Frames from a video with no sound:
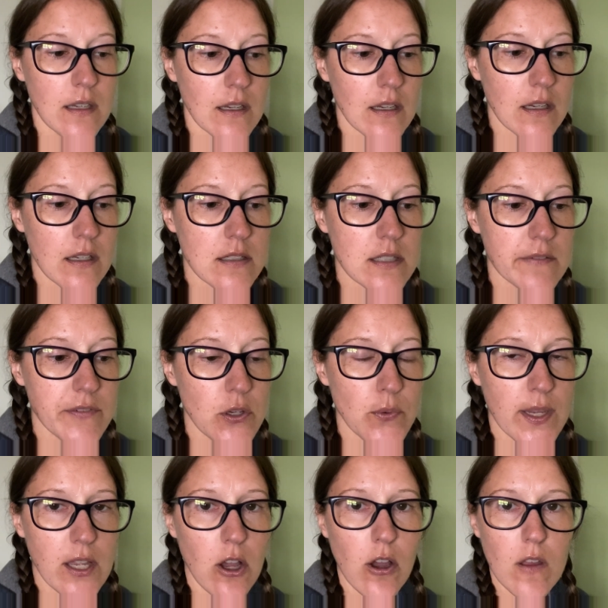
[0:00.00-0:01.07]
because if you
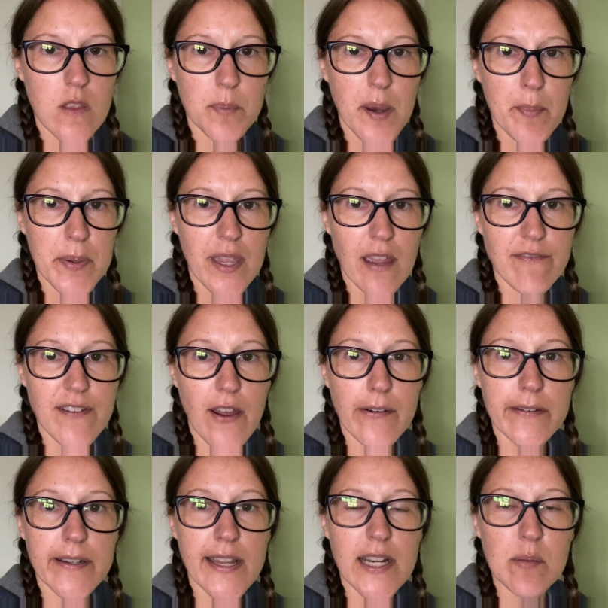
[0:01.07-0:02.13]
recall, the puppy I
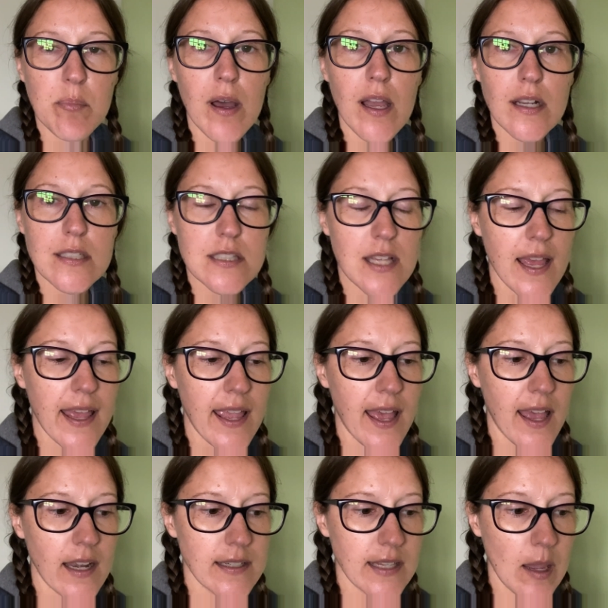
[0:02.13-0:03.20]
found in a box, I
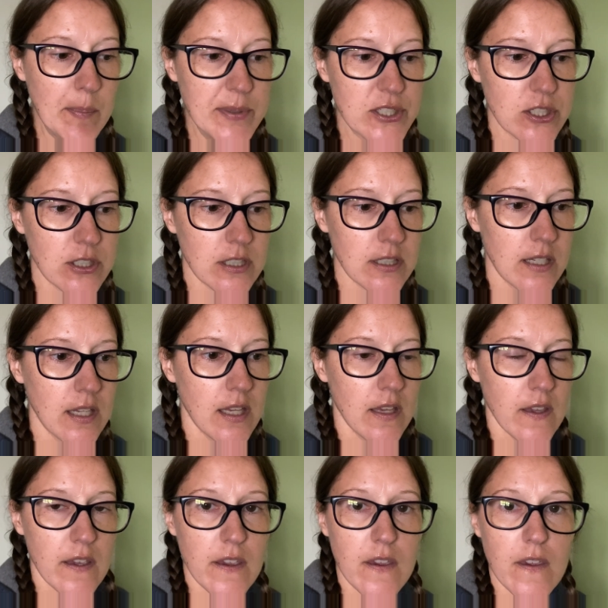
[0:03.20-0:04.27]
had kept her
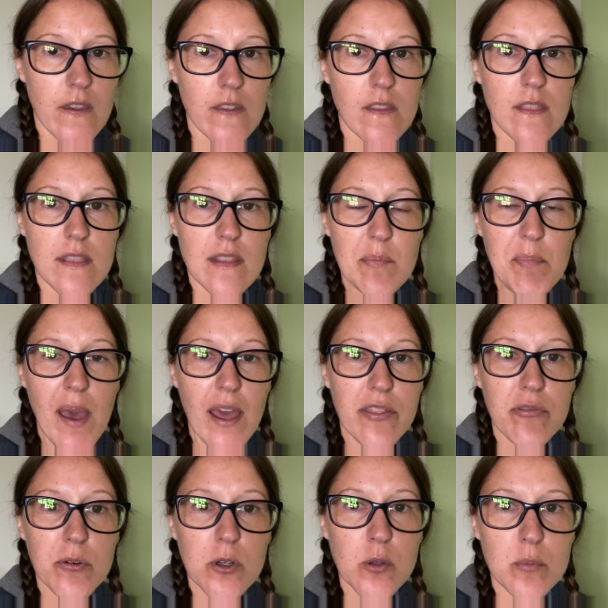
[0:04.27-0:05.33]
in the
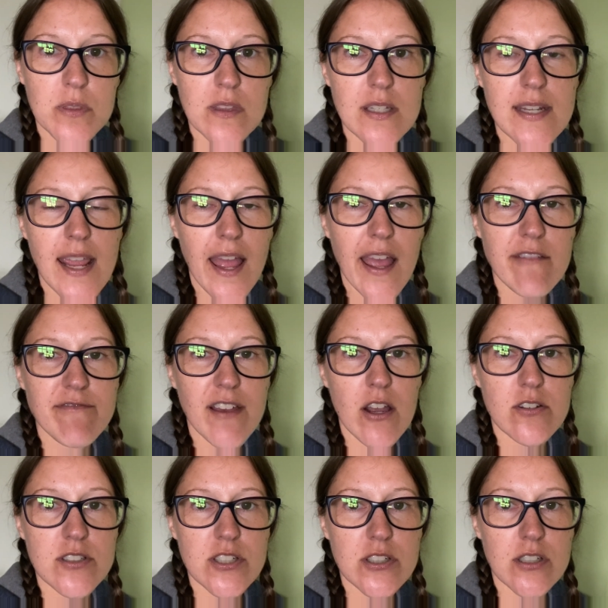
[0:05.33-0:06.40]
bathroom the day I
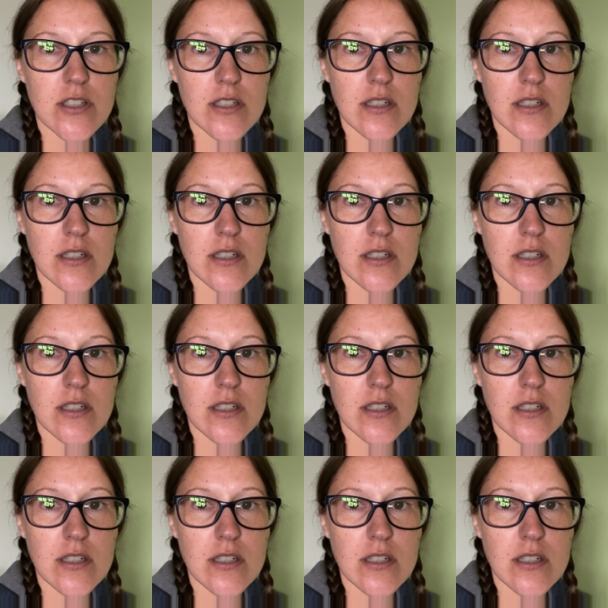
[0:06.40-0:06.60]
found her,